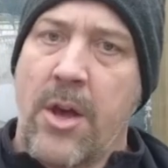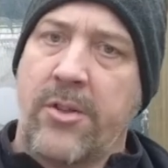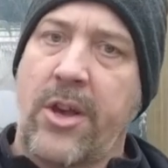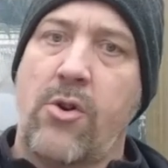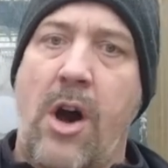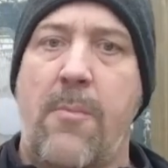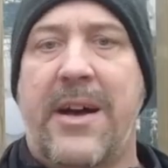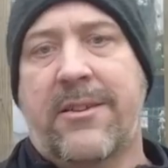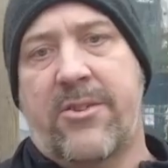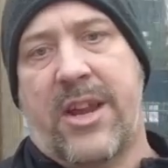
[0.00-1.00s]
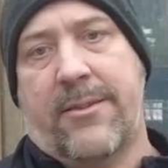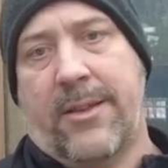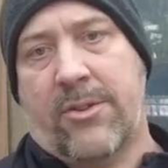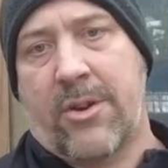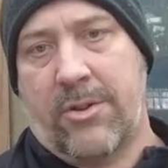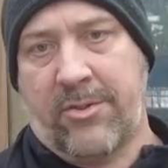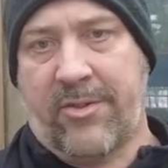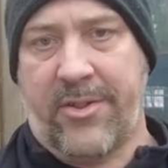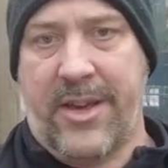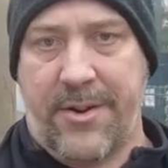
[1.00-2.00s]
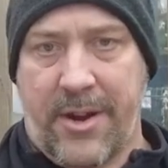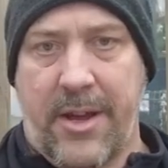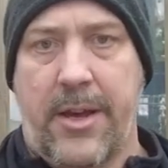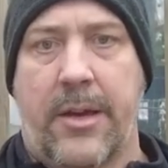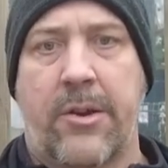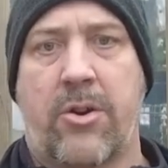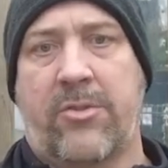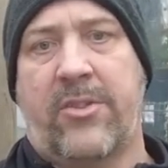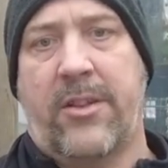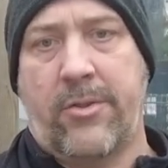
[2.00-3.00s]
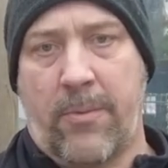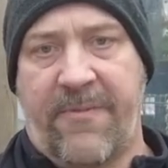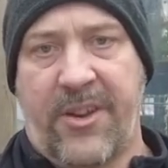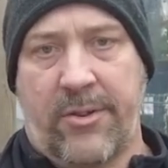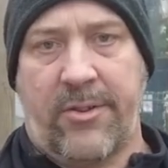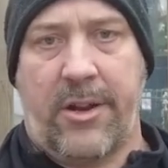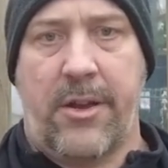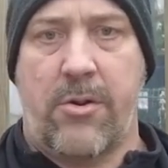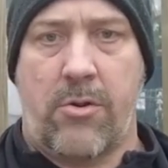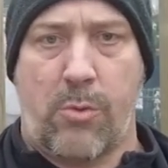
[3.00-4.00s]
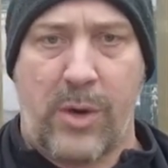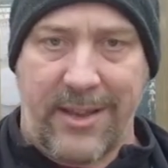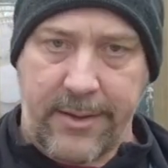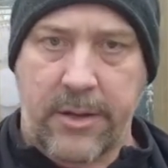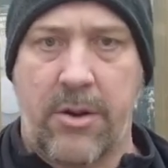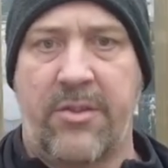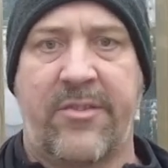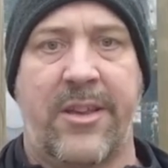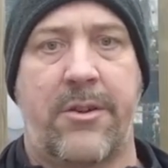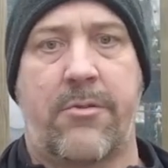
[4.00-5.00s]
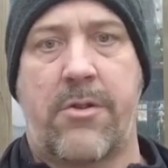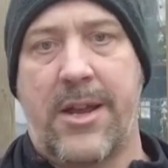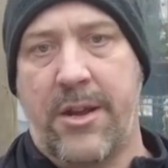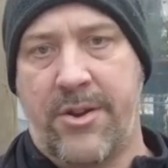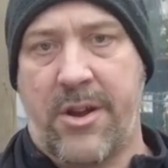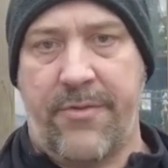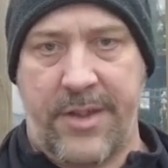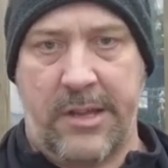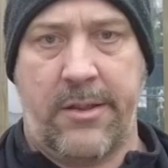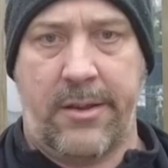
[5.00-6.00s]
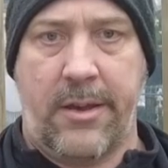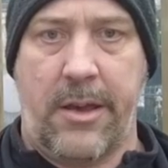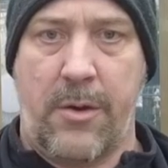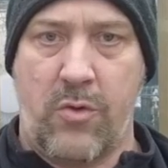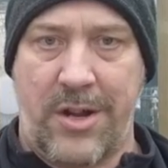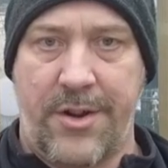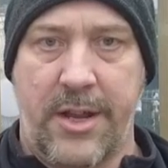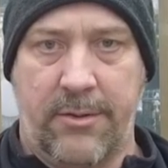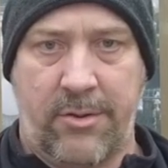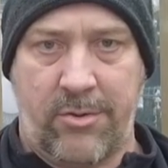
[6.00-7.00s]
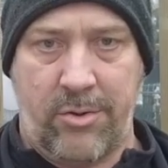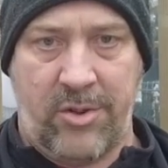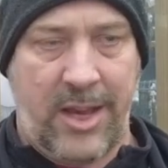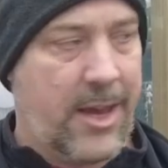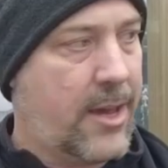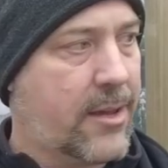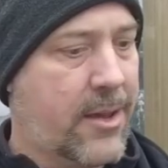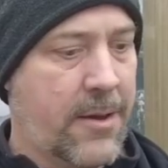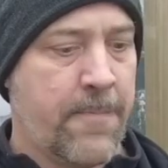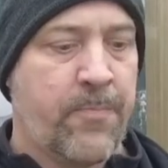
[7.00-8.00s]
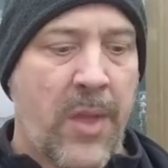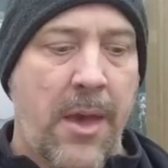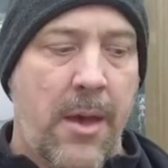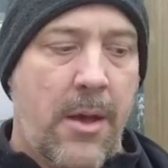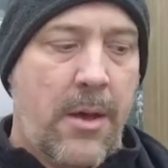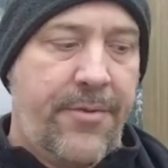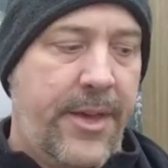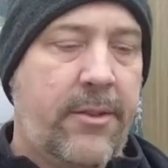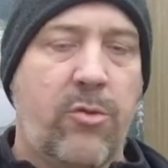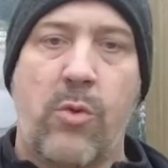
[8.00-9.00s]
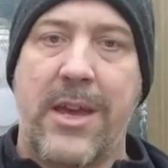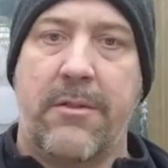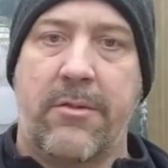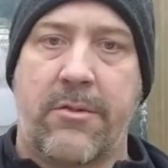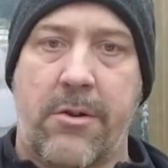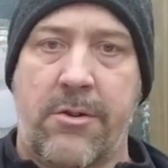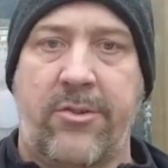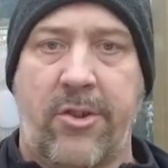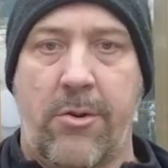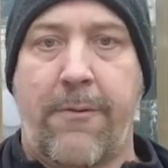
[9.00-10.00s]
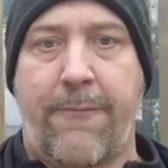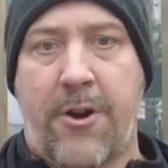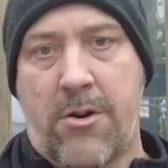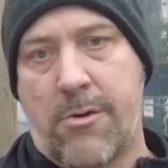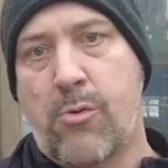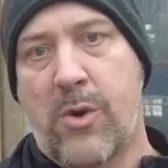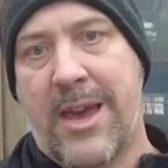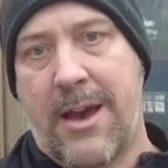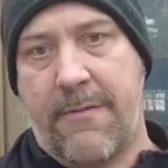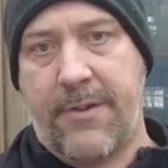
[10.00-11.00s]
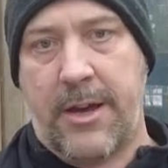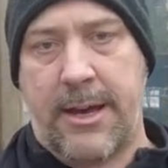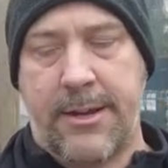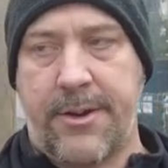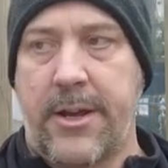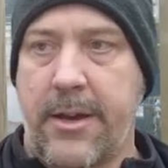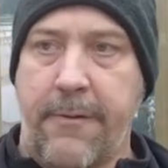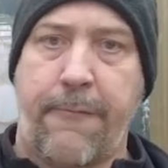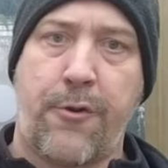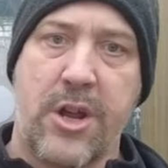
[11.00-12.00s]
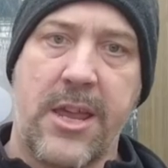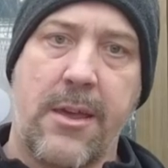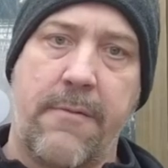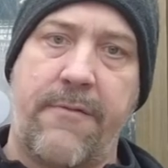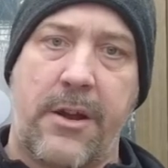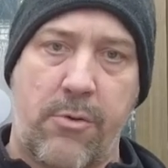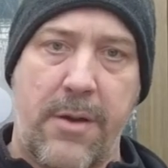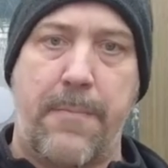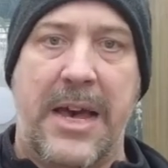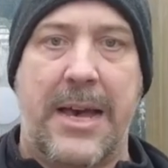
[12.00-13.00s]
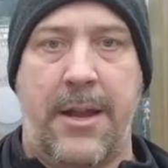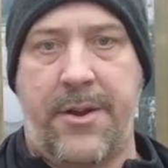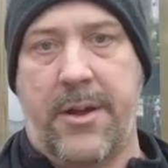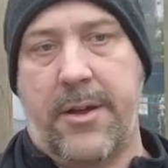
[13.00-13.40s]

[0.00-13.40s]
So how much does it cost then? Cost is obviously always a consideration that one needs to take. This winter so far we have had 3 very bad